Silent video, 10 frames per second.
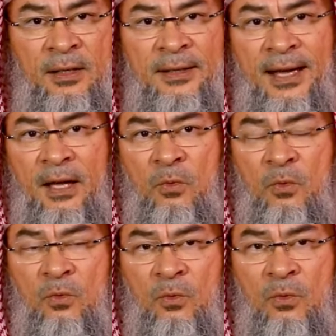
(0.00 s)

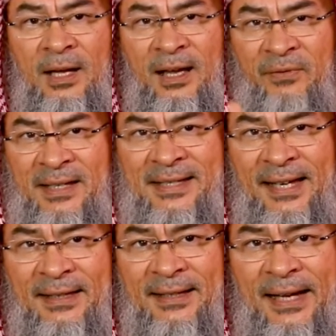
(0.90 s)
Now, having
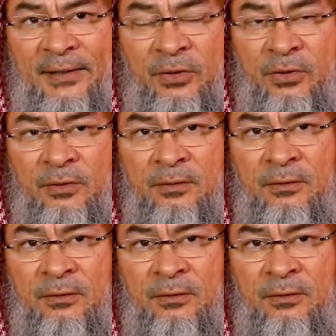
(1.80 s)
said that,